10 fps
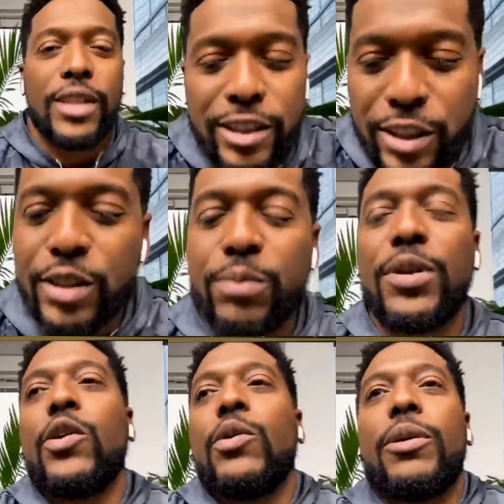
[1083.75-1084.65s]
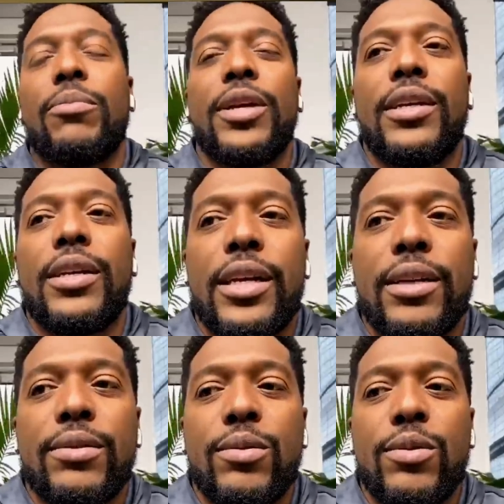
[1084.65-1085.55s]
Elijah just being on my bed,
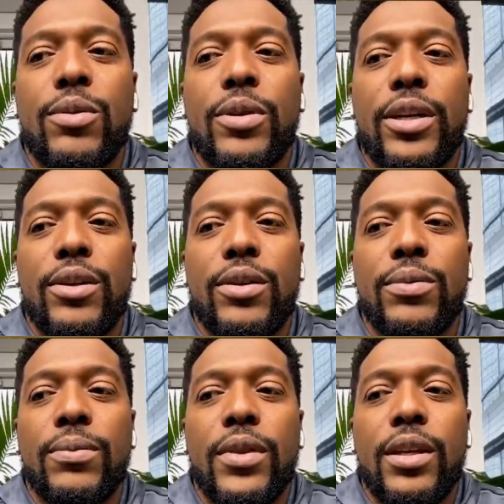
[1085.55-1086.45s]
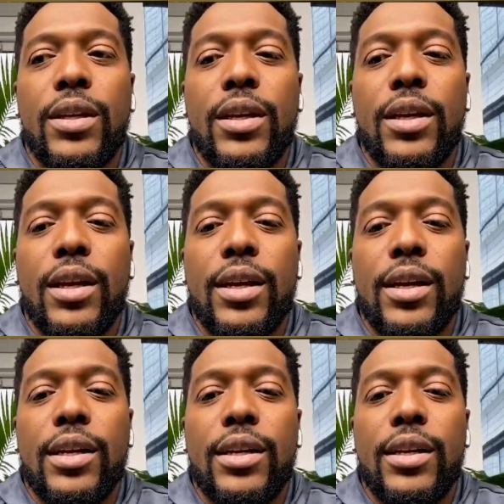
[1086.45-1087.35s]
like, what do I do? hmm
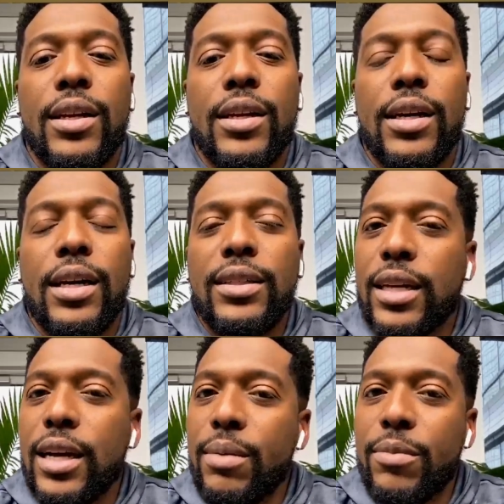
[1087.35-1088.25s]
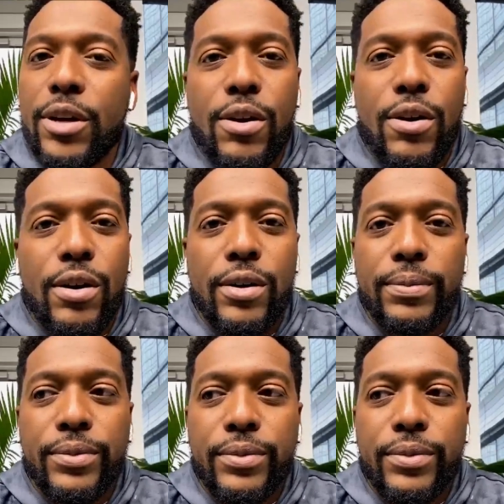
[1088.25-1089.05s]
And I just got in my car